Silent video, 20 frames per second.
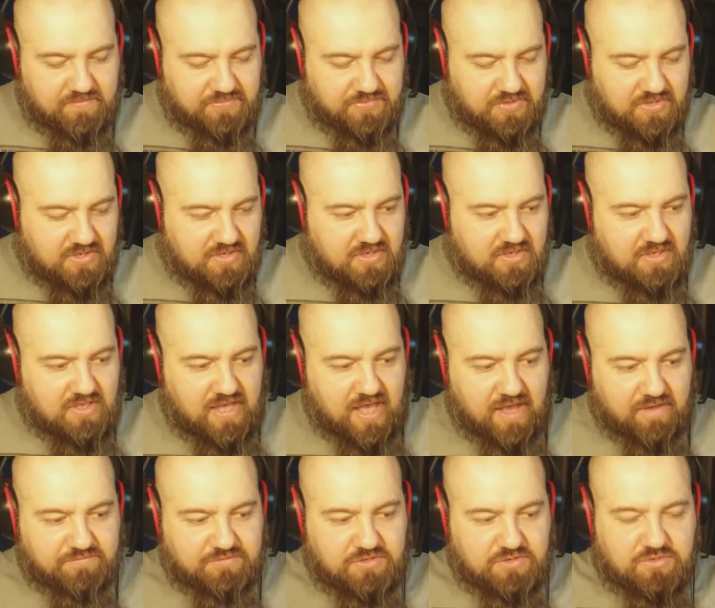
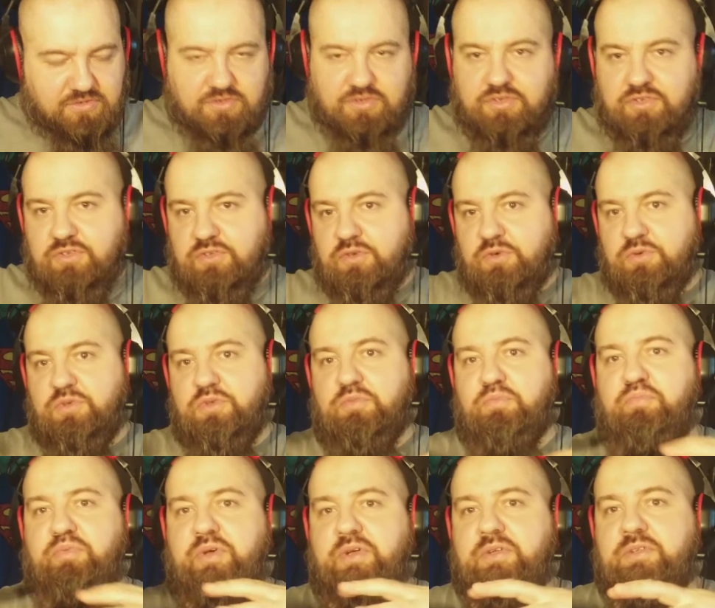After you
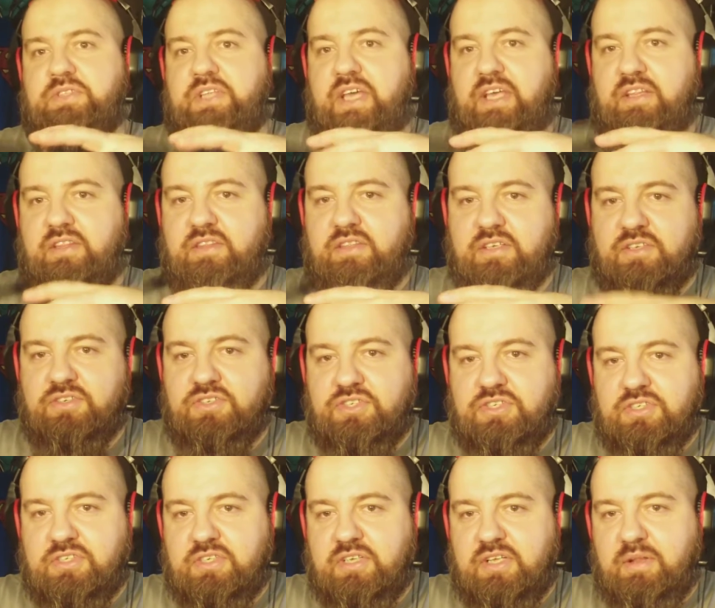build a
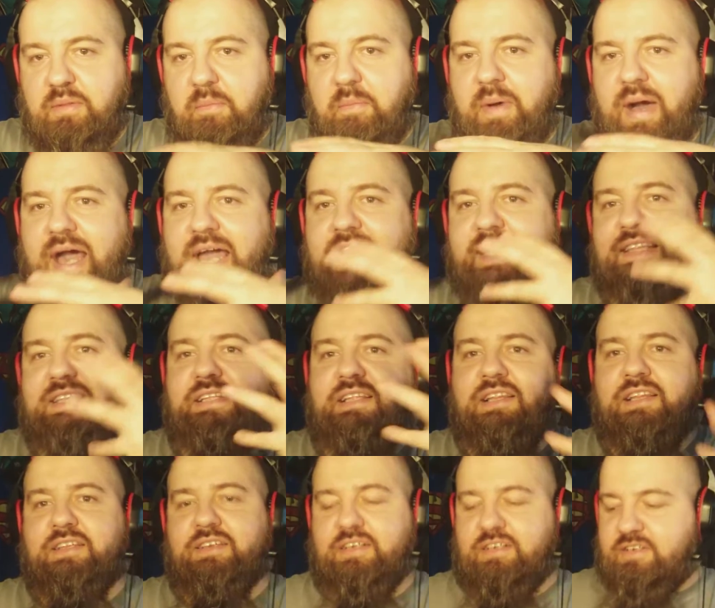dungeon, it might
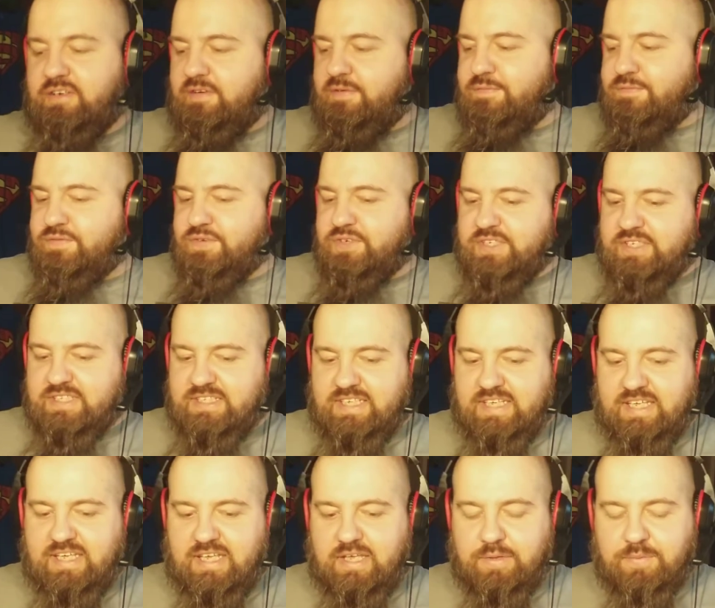look
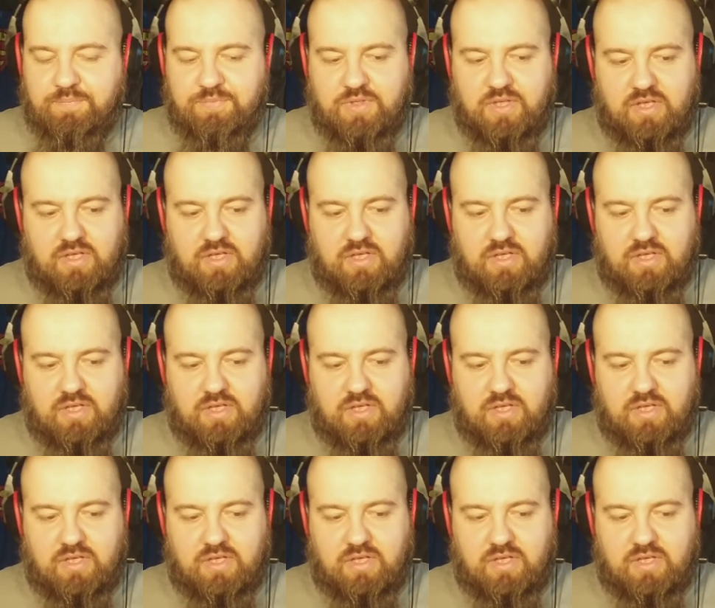really